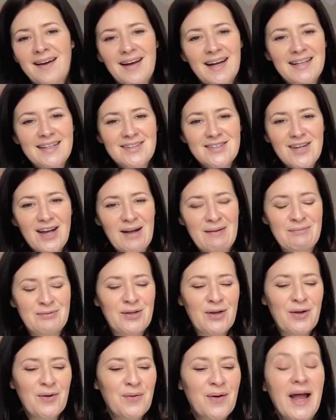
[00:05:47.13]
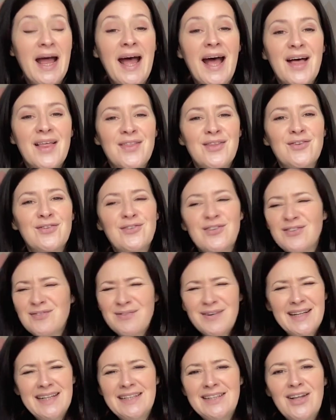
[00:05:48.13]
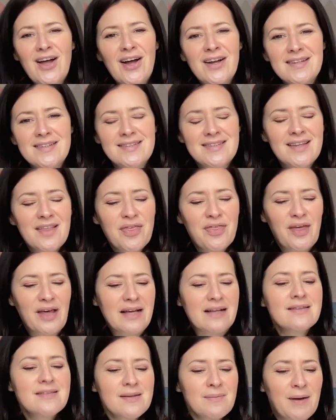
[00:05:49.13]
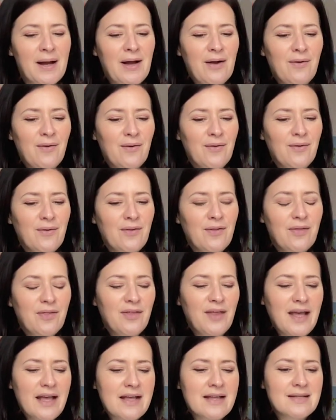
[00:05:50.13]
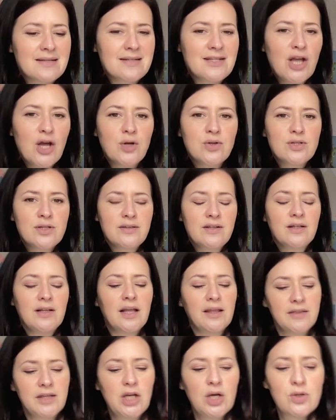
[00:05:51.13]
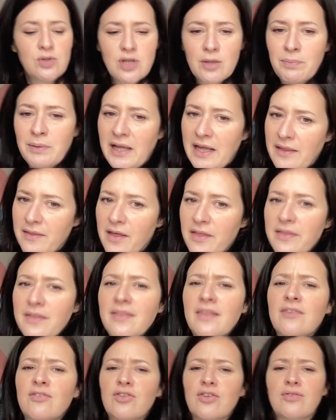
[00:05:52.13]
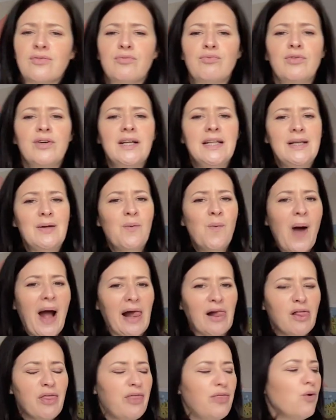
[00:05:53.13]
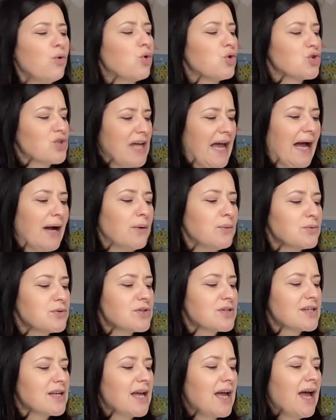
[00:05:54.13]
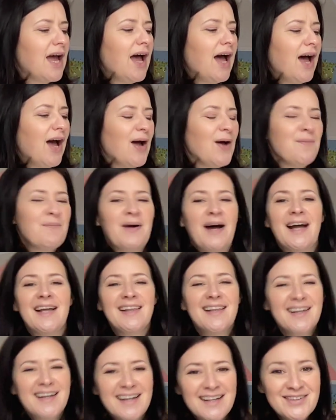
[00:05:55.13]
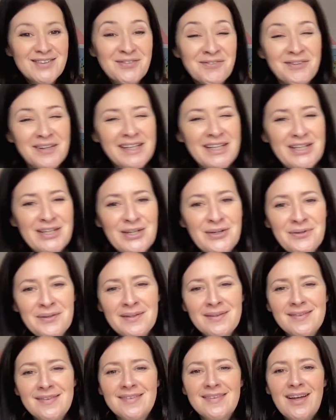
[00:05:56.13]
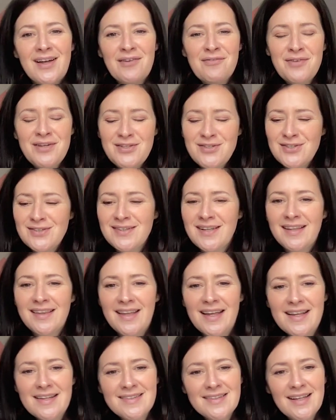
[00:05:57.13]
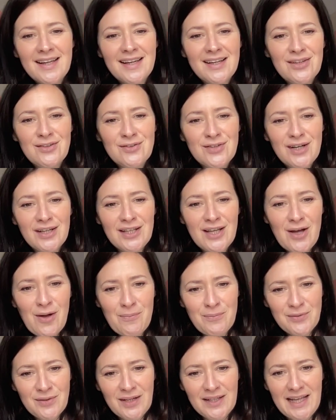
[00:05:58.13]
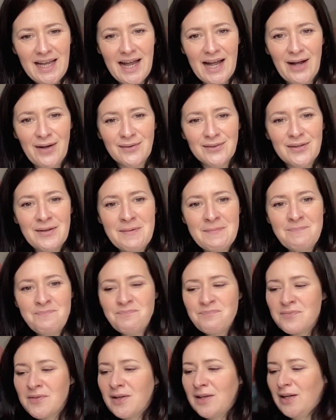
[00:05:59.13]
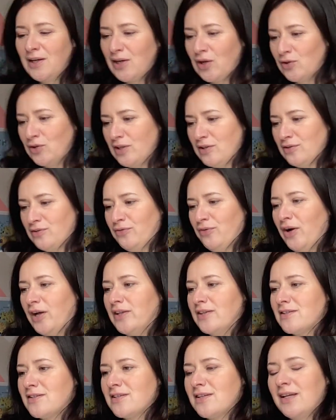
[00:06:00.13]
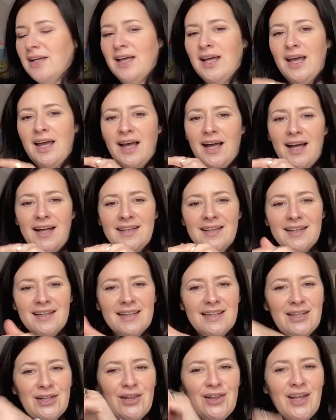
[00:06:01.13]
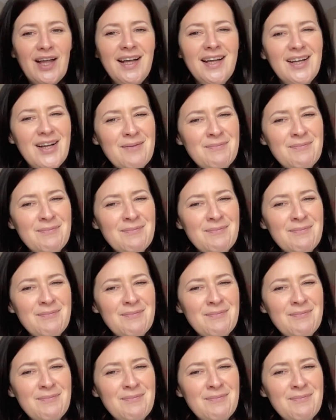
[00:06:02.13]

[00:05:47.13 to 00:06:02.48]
at any time. So there's just really nice things about this Yoto, like the Yoto player, that I think was just really well thought out. And like it's got really cute little design features like this, like you turn it upside down, like on its front, and like a little light